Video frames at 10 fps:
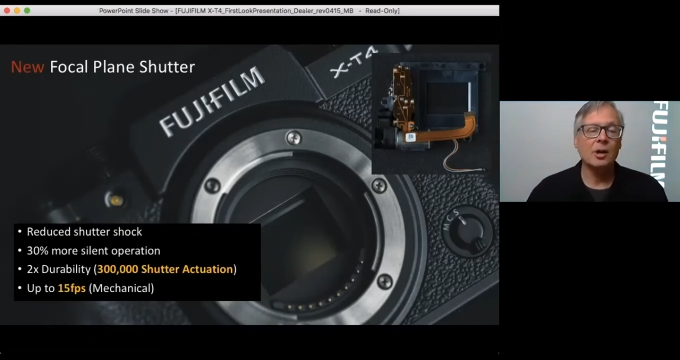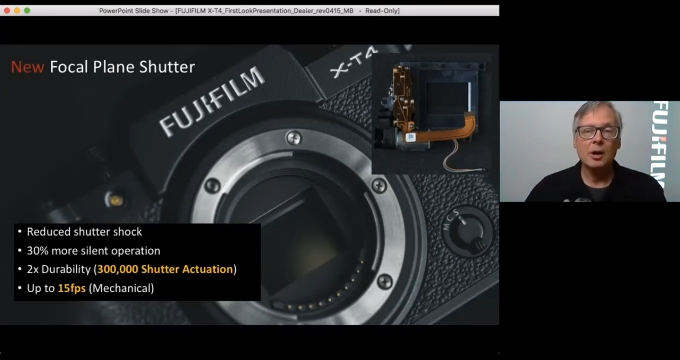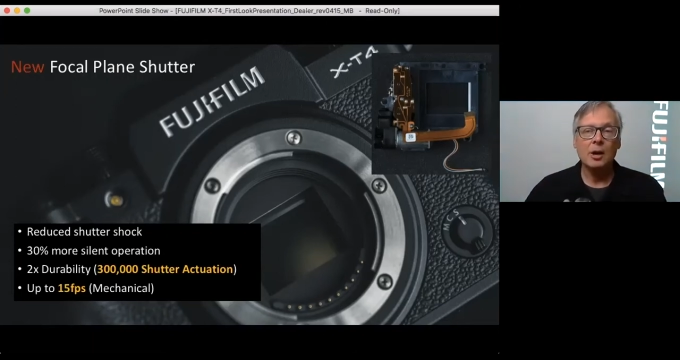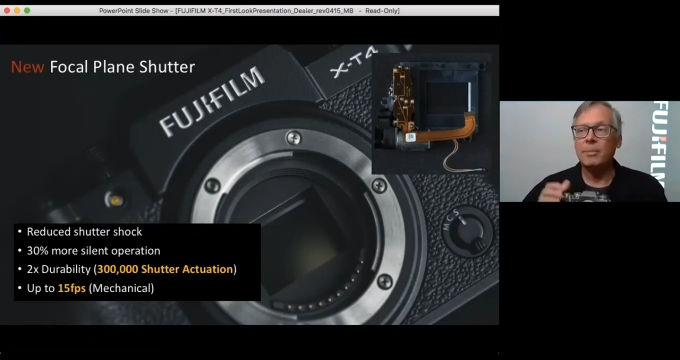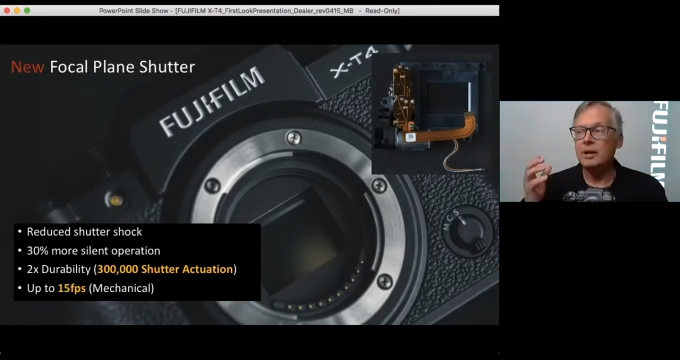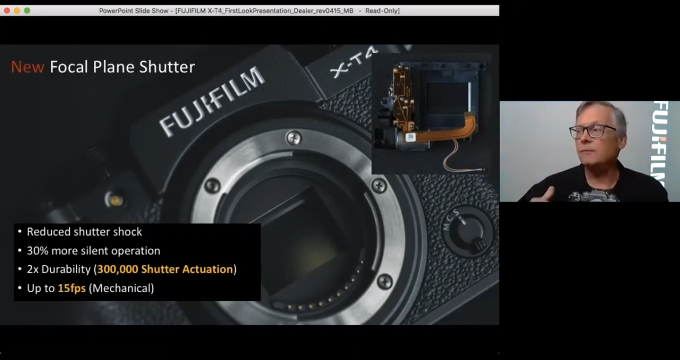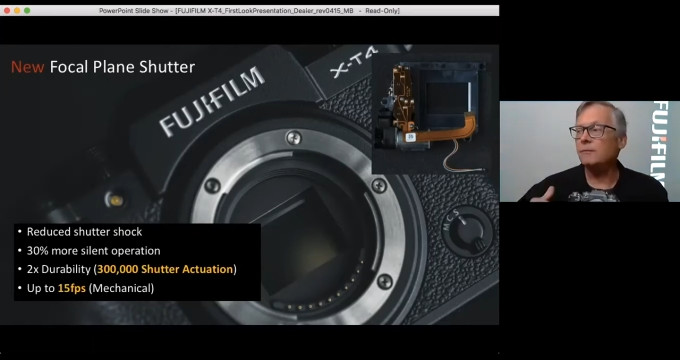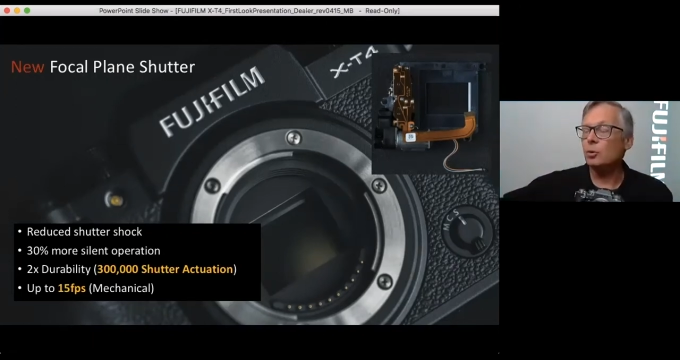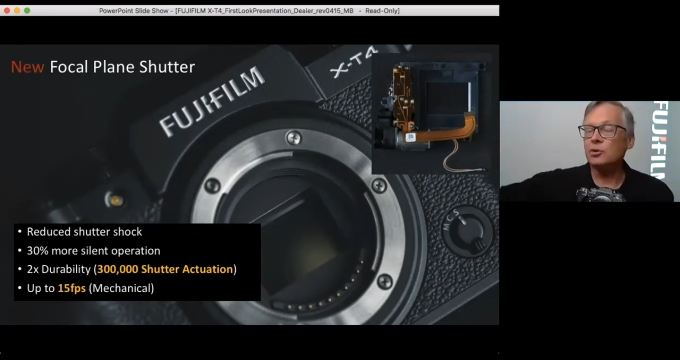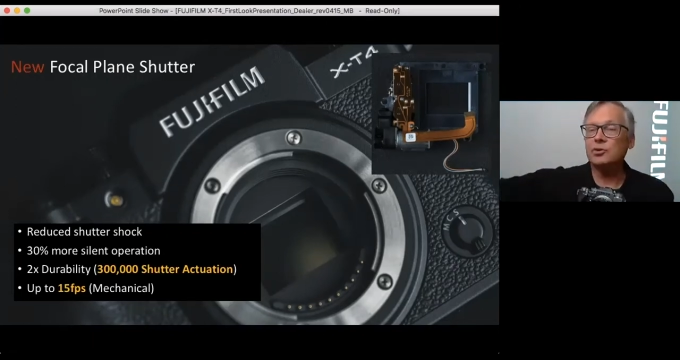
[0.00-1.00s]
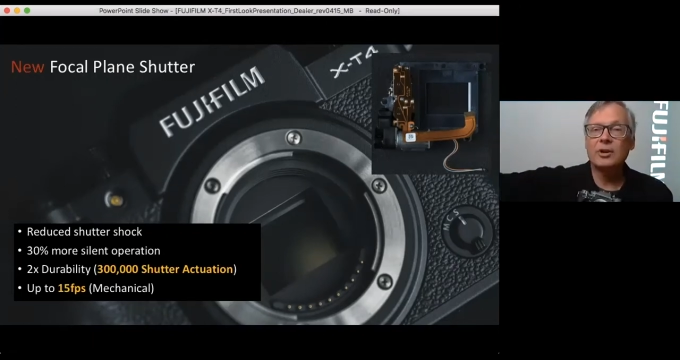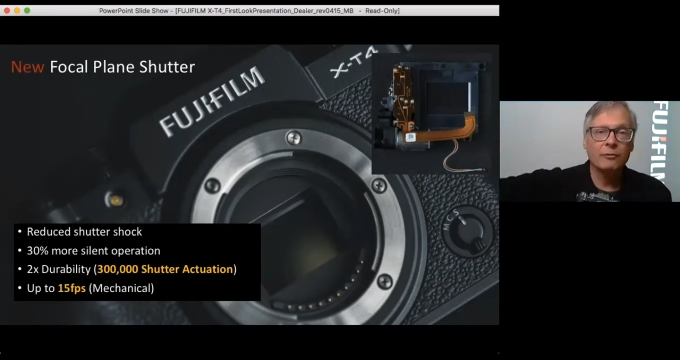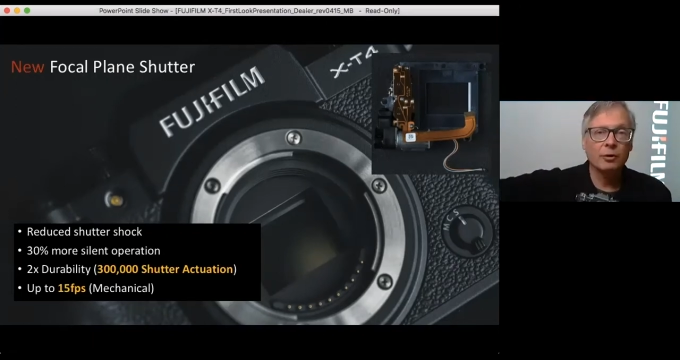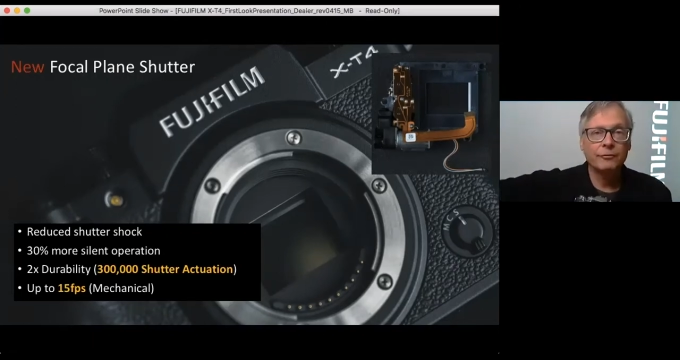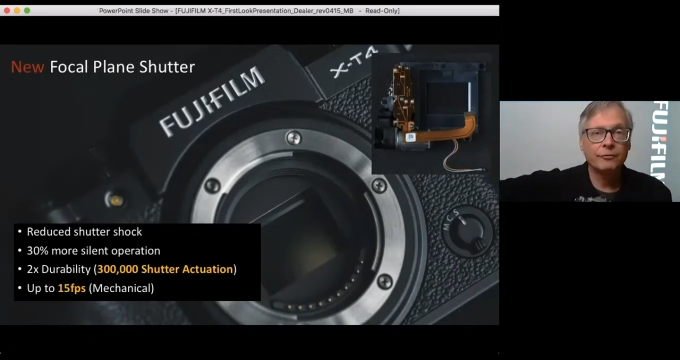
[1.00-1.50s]
But if you're
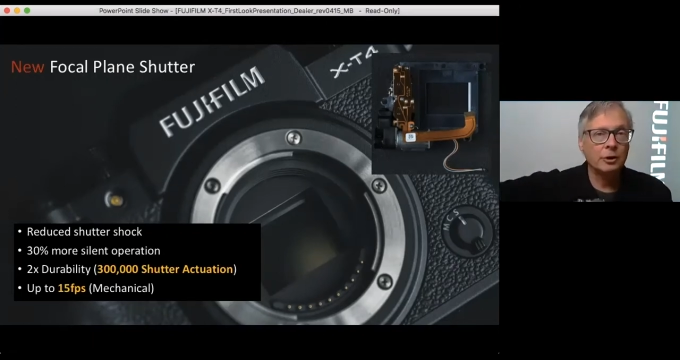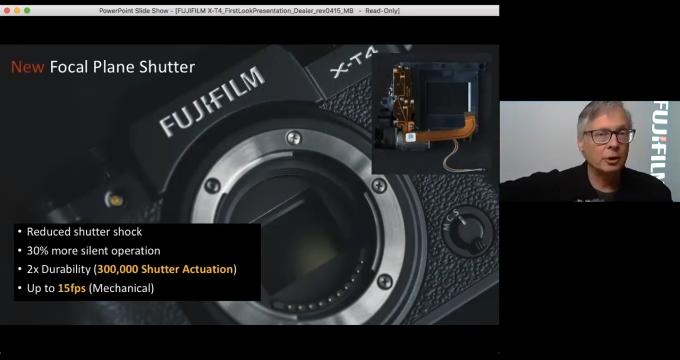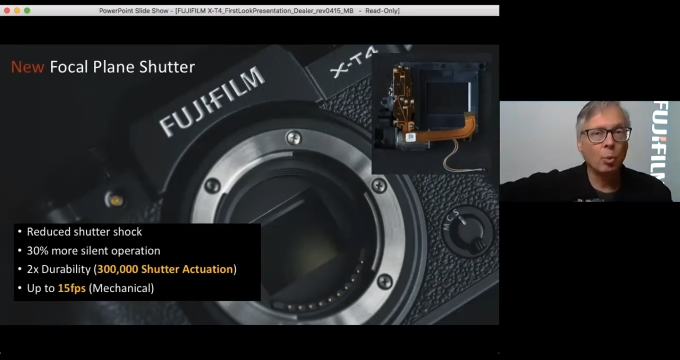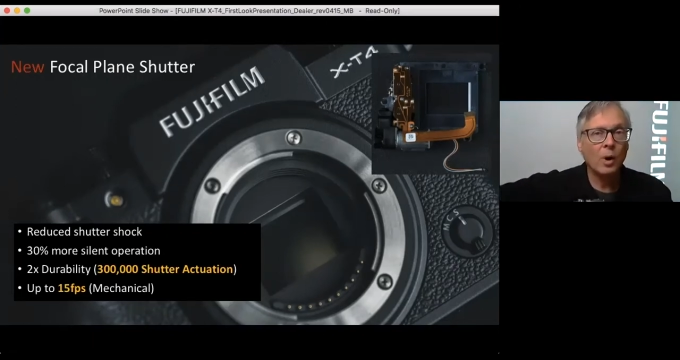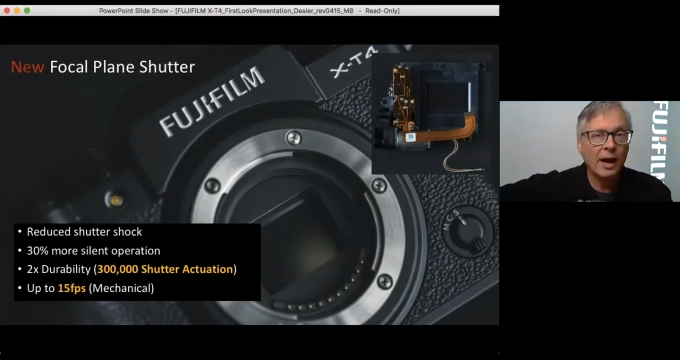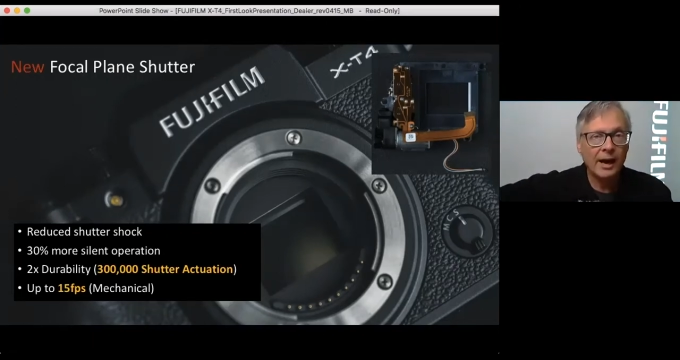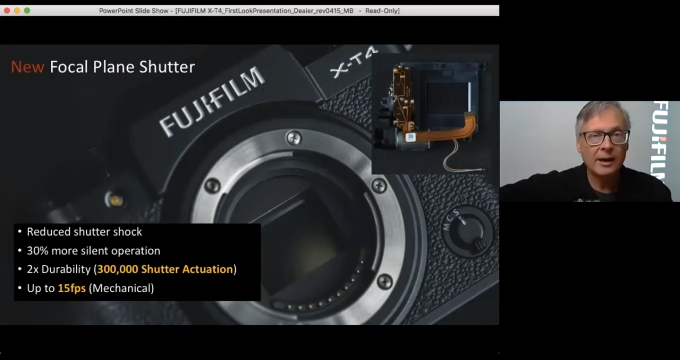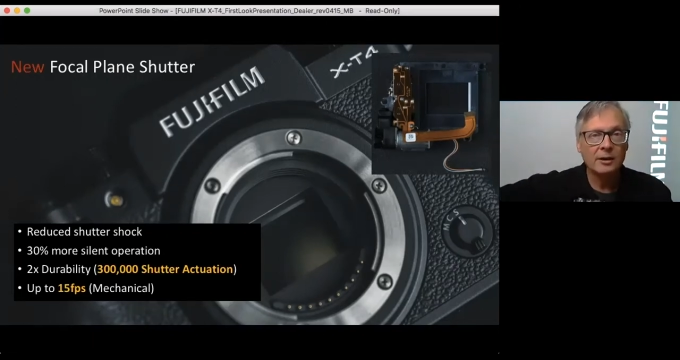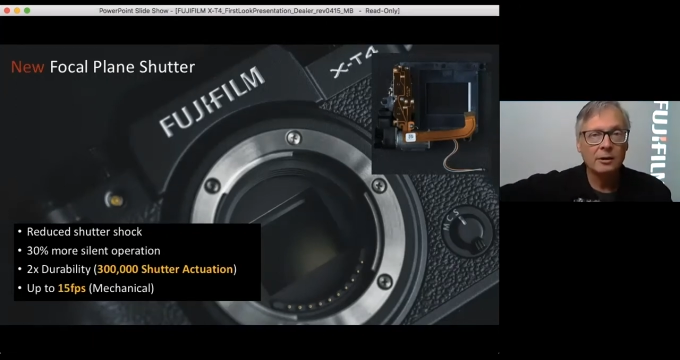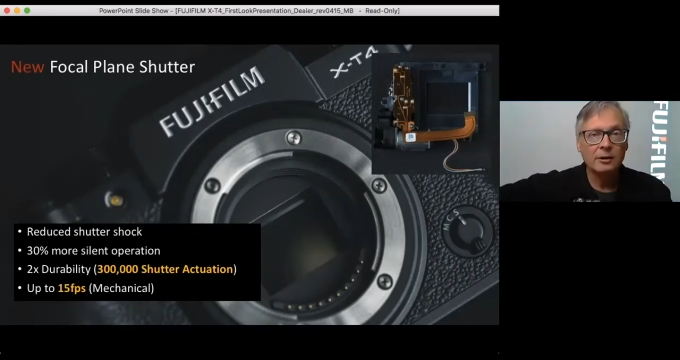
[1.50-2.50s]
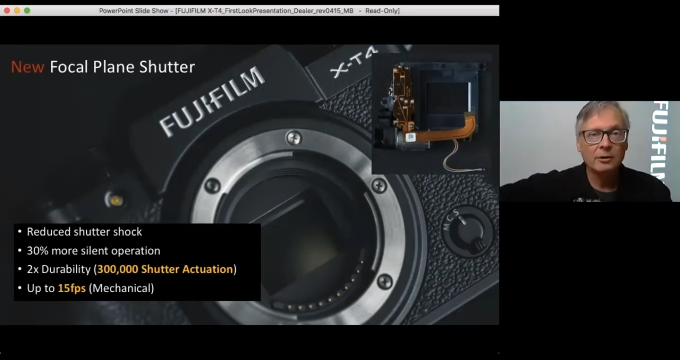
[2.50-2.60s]
several feet away,